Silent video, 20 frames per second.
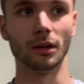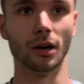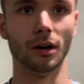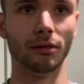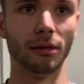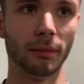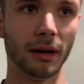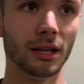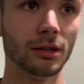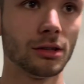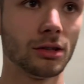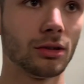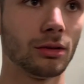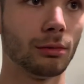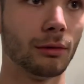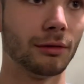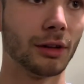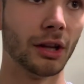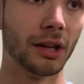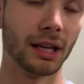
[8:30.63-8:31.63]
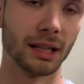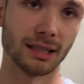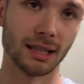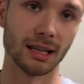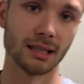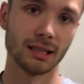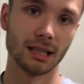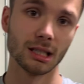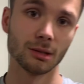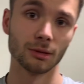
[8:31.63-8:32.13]
of the bench, we've done the
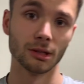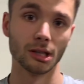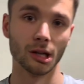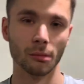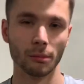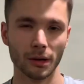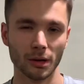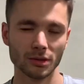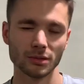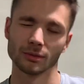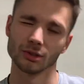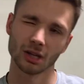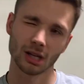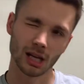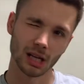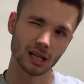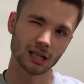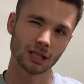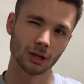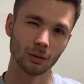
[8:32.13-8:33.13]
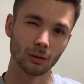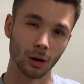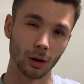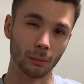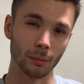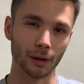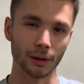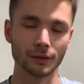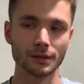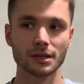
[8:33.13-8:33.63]
accessories with the dumbbells, which are kind of still
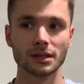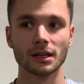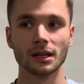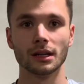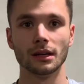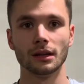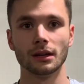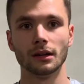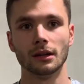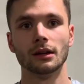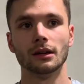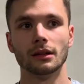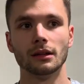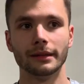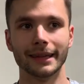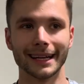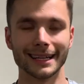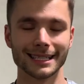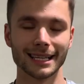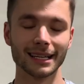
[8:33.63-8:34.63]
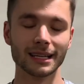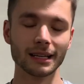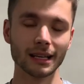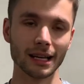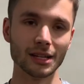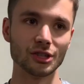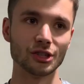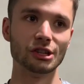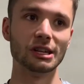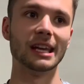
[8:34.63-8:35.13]
compounds. Next thing is
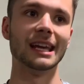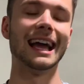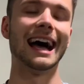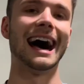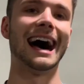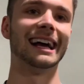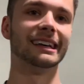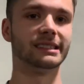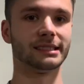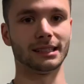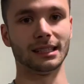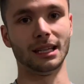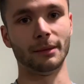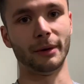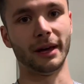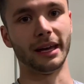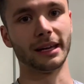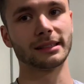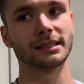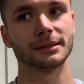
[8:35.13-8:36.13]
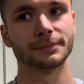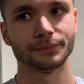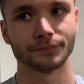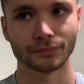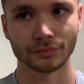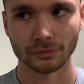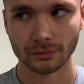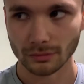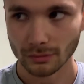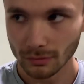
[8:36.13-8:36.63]
you need to isolate the pit.
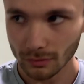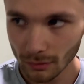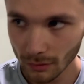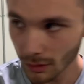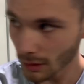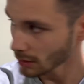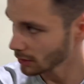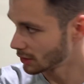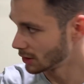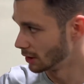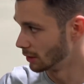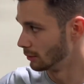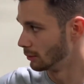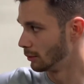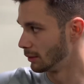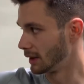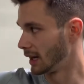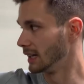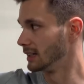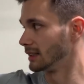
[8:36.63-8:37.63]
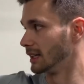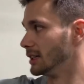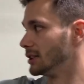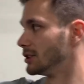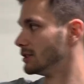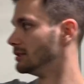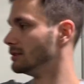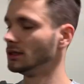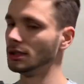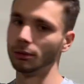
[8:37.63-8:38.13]
So your isolation,
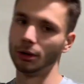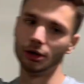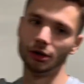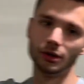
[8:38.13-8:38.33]
you want